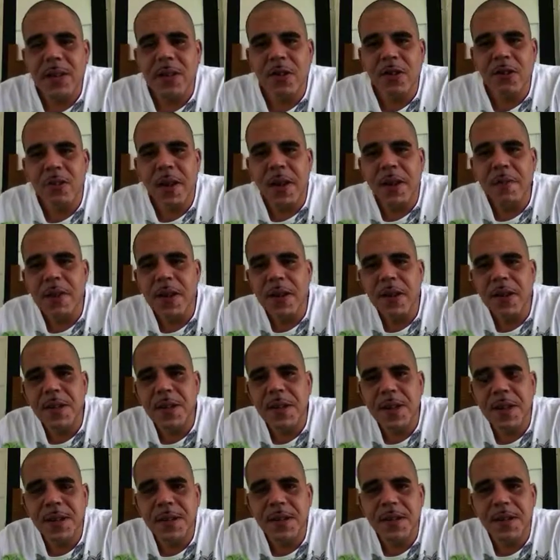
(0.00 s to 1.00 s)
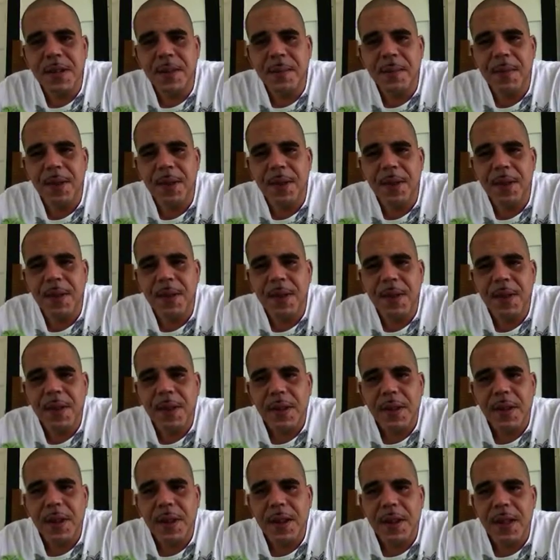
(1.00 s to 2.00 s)
You may be good at something
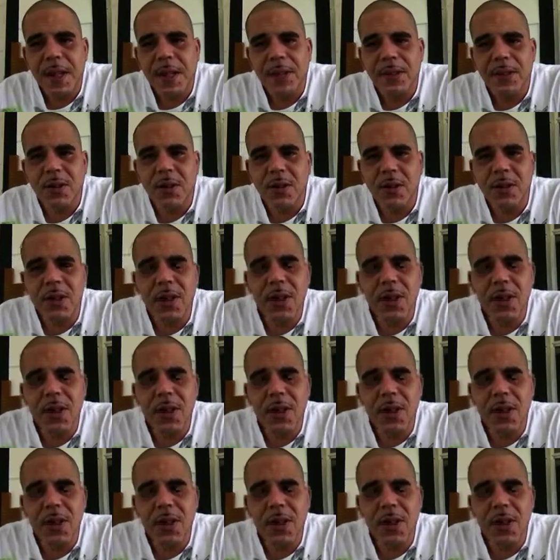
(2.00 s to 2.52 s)
and not so